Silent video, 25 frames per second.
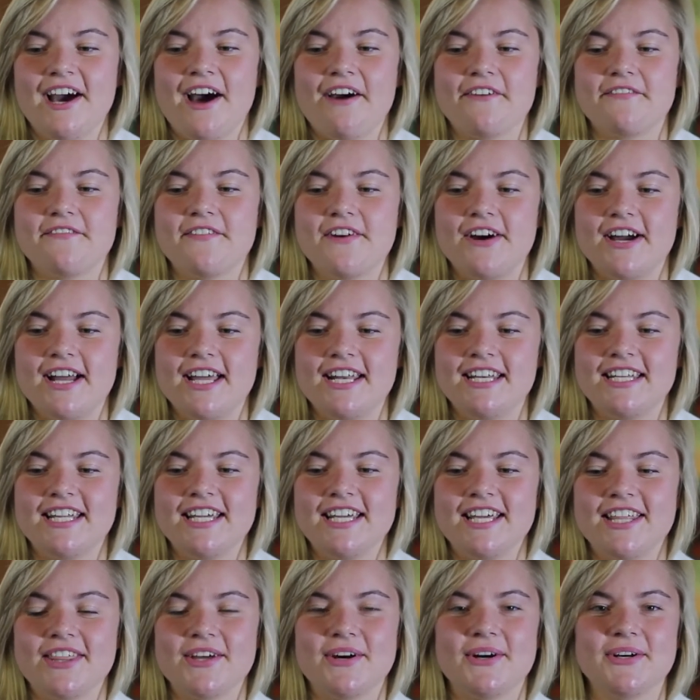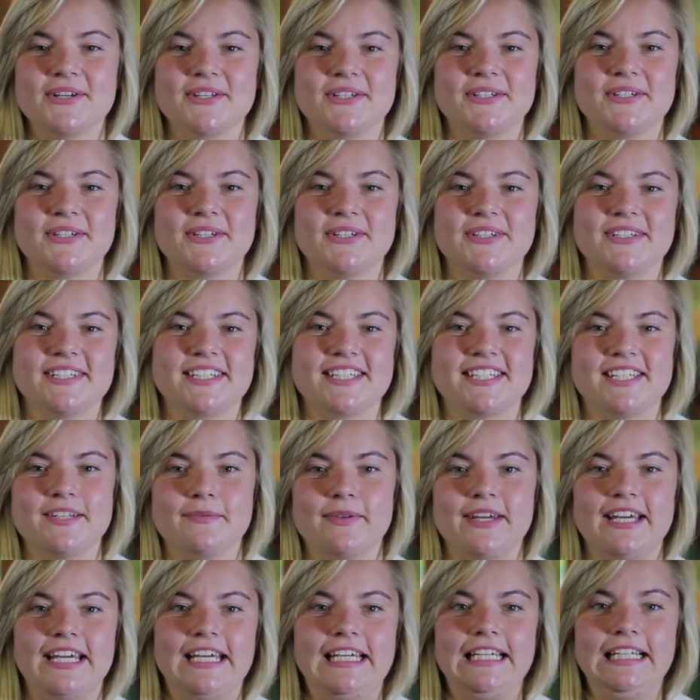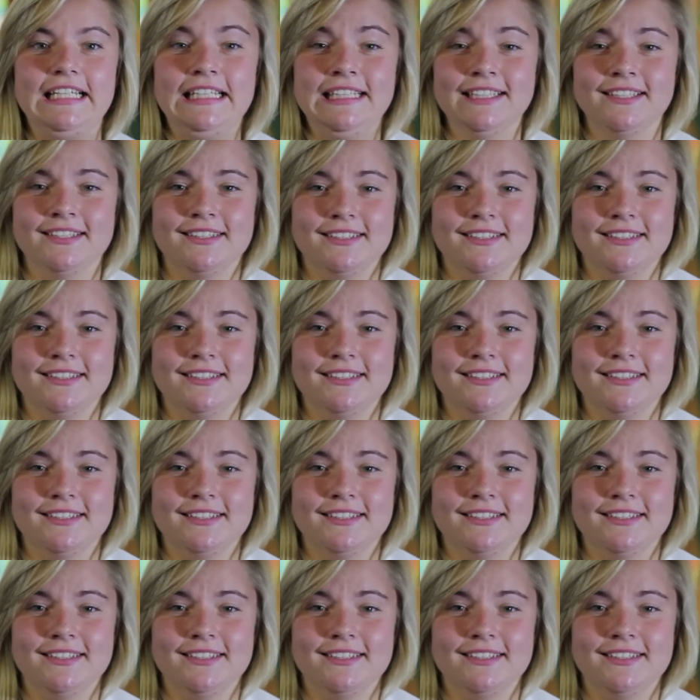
I find the hostel girls to be